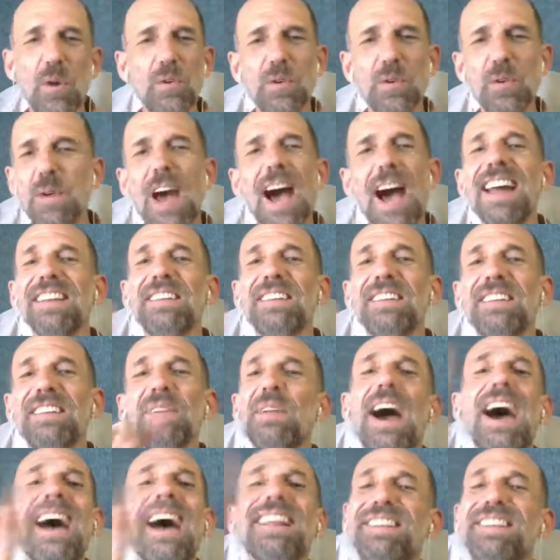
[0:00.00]
you don't want to fall
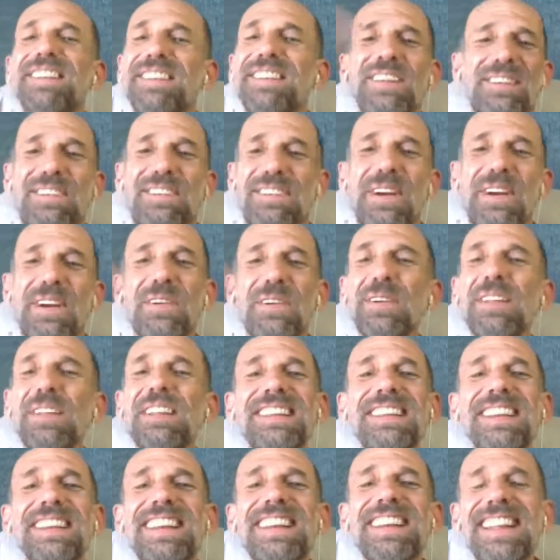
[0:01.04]
asleep on the road trip. Don't
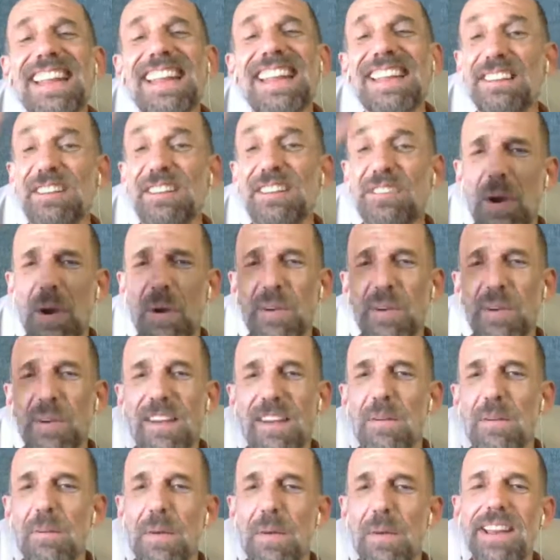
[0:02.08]
listen to that. That's a joke,
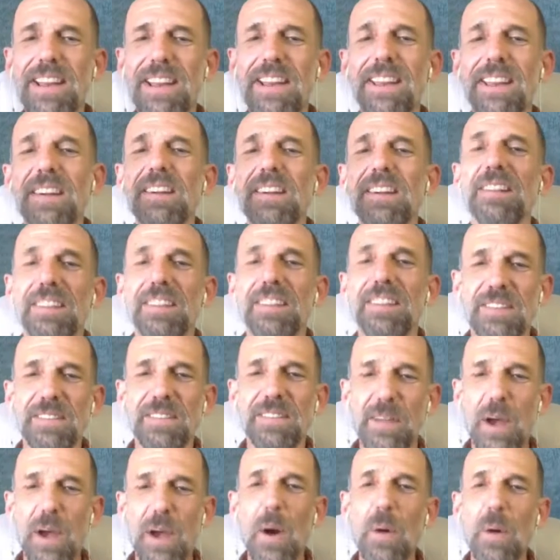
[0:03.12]
everybody.
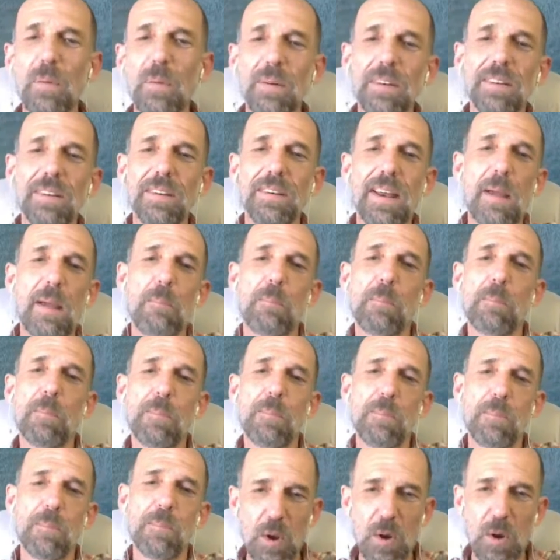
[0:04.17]
Don't,
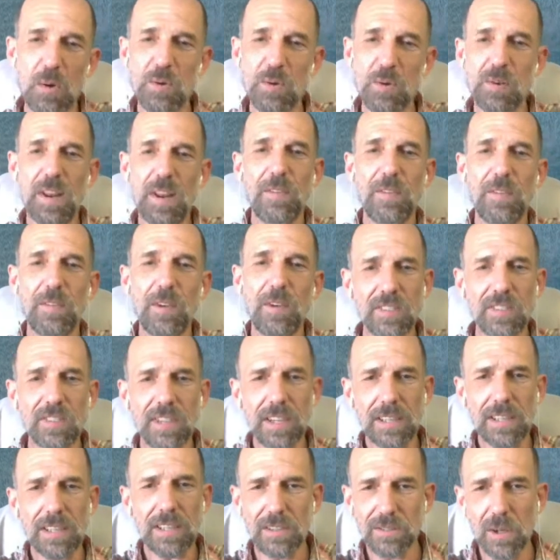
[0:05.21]
dude. If you're 6
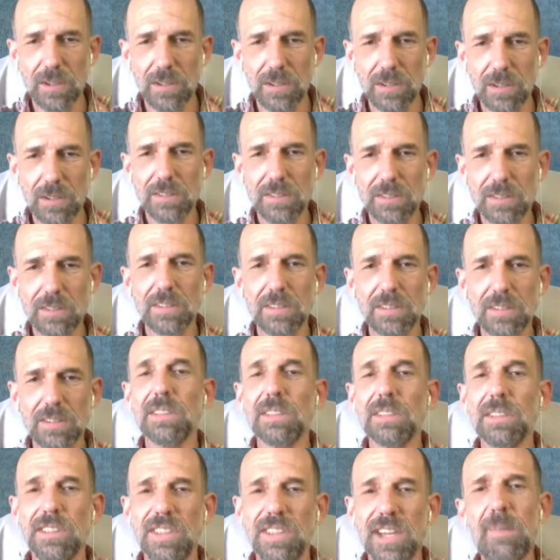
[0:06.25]
years old,
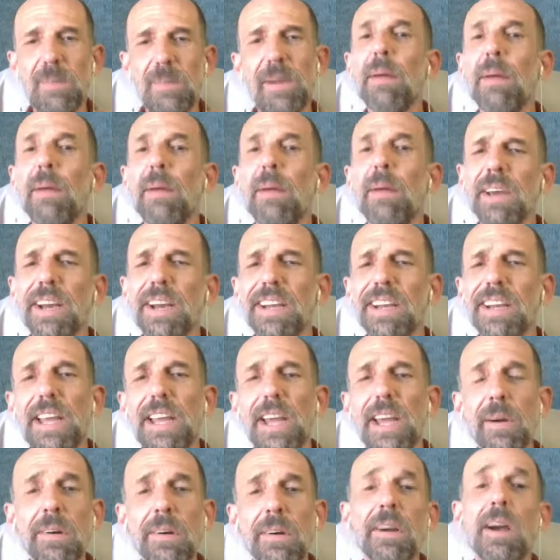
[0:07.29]
Jimmy, I'm talking to
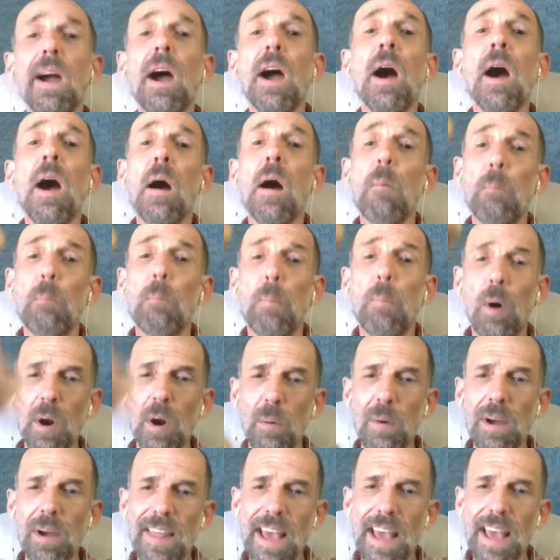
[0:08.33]
you. Put
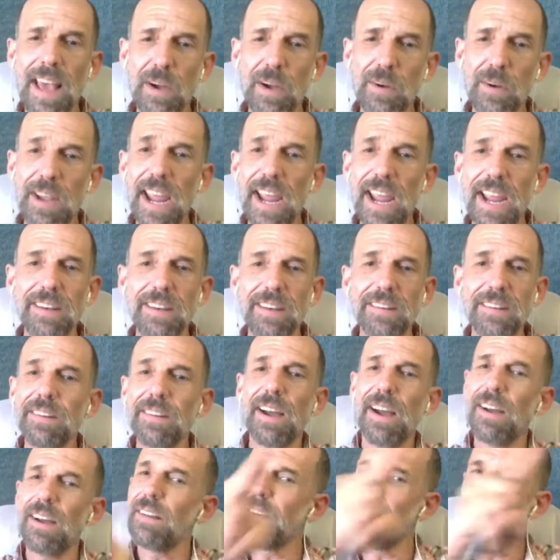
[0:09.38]
away that cocaine.
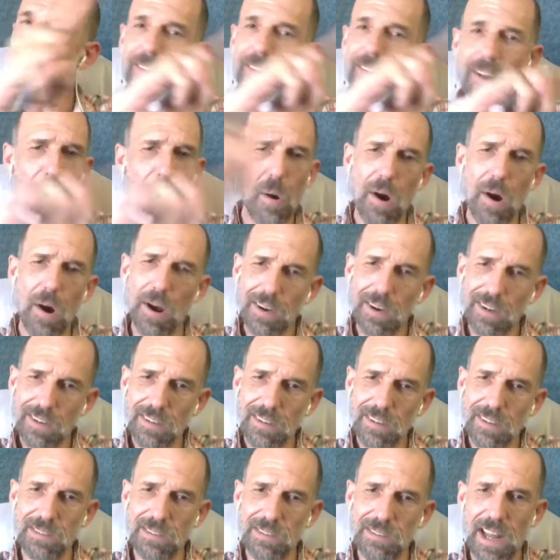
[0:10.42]
No more.
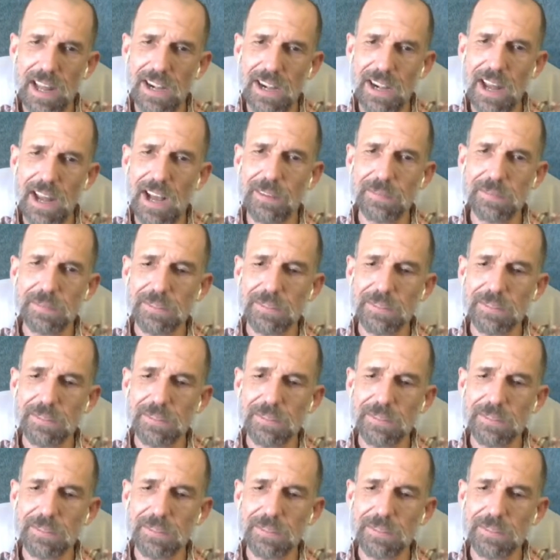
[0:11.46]
You've had enough.